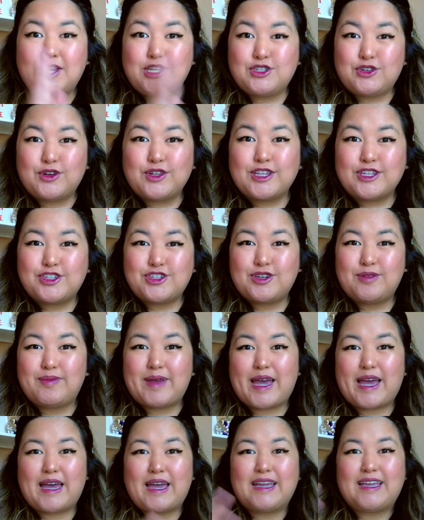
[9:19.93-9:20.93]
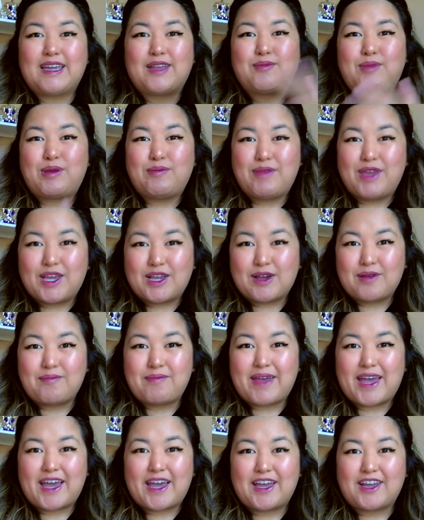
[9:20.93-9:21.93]
toiletry bag and my makeup
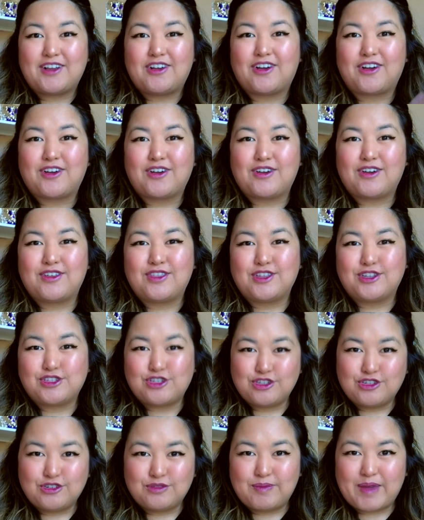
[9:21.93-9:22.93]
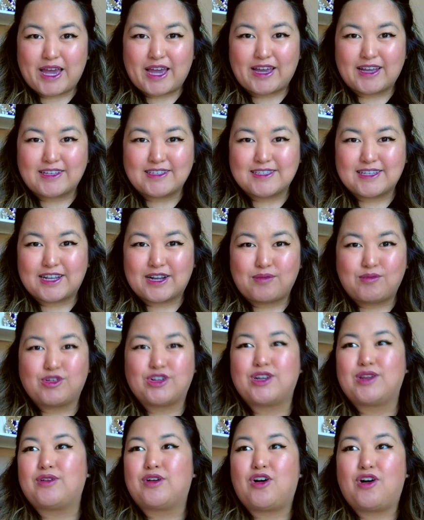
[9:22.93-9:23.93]
bag are the two bags that I'm
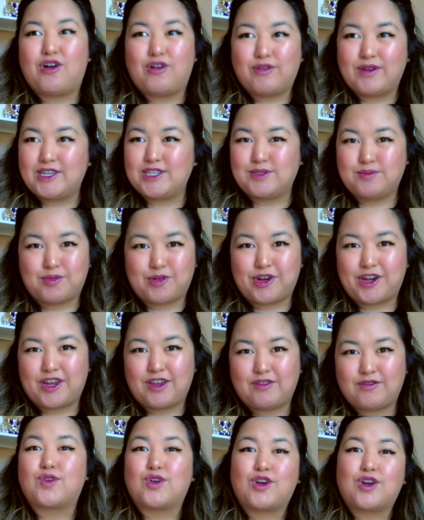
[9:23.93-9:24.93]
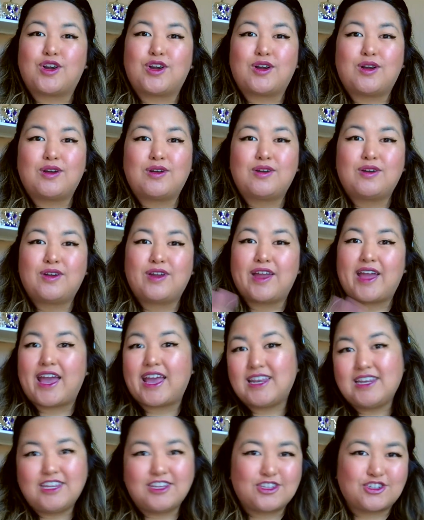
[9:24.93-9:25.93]
gonna always bring for
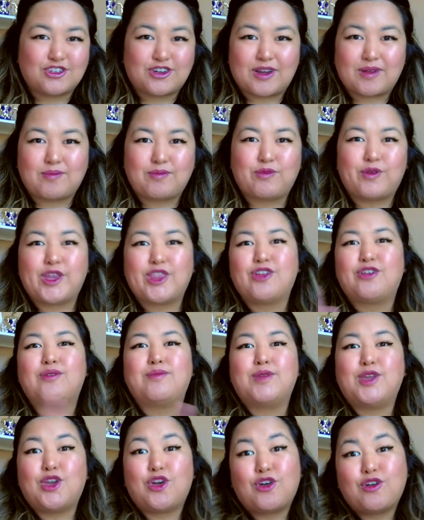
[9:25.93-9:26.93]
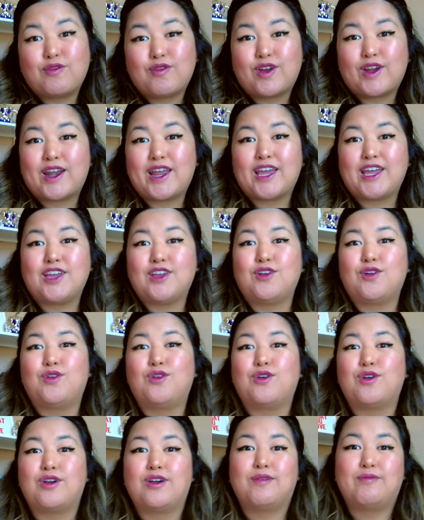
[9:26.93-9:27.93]
any trip, whether it be overnight
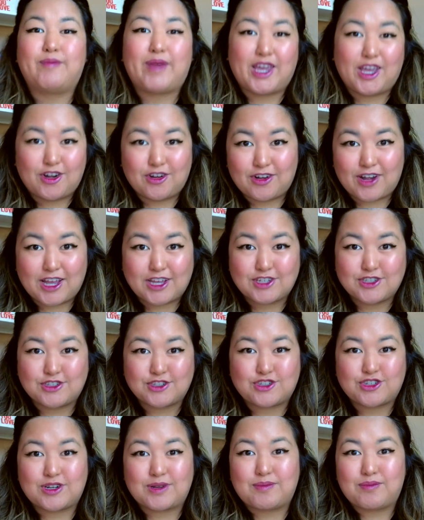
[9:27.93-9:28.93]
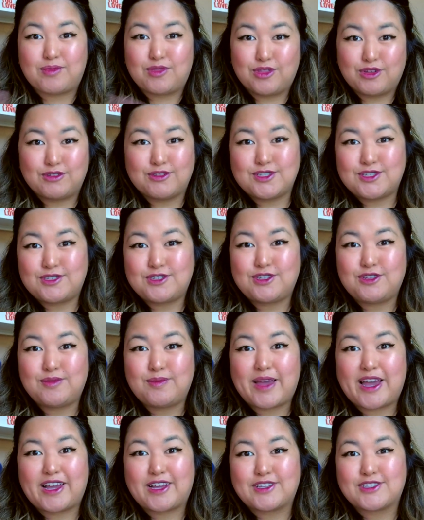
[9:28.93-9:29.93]
or my international trip. Those two
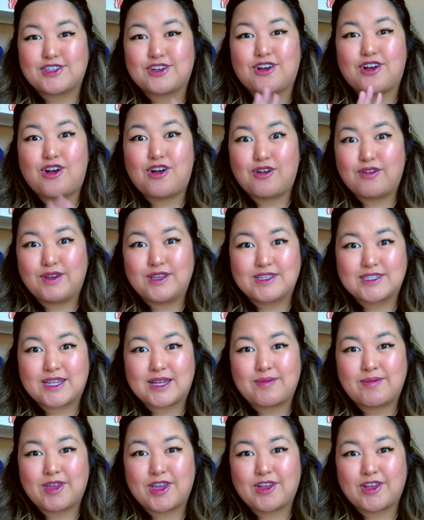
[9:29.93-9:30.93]
bags are always coming